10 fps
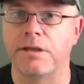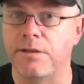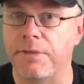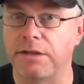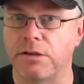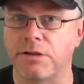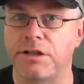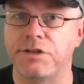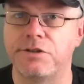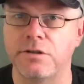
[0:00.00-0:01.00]
that makes our
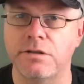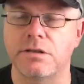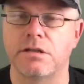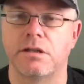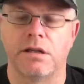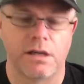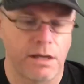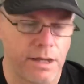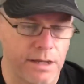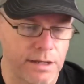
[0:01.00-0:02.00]
t-shirts,
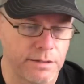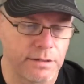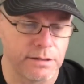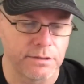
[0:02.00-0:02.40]
and